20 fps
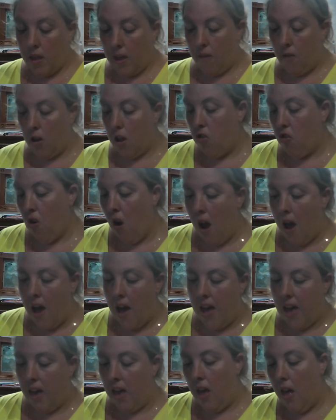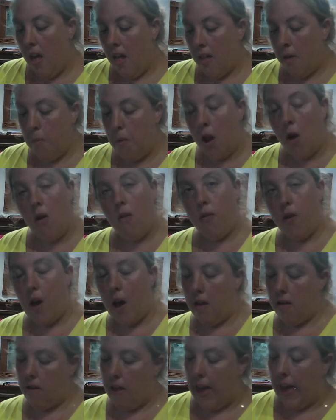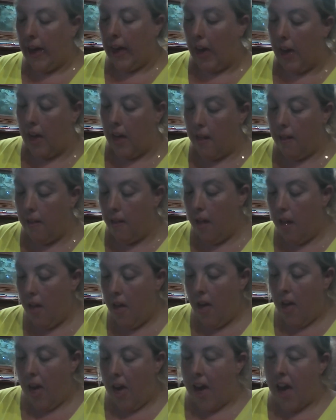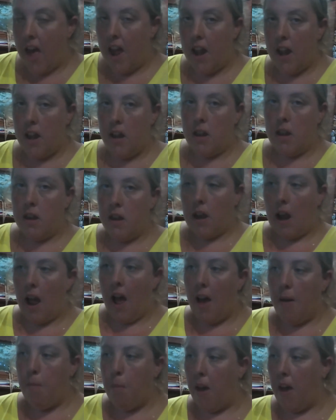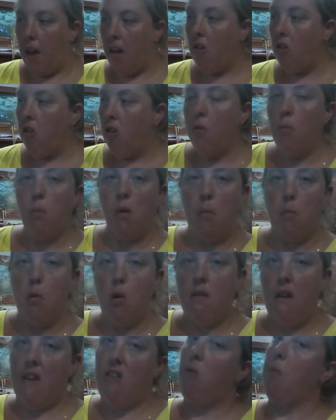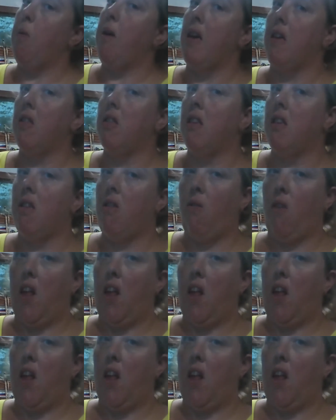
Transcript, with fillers: give it a try. Let me know if you guys like it. And I might include one more recipe in this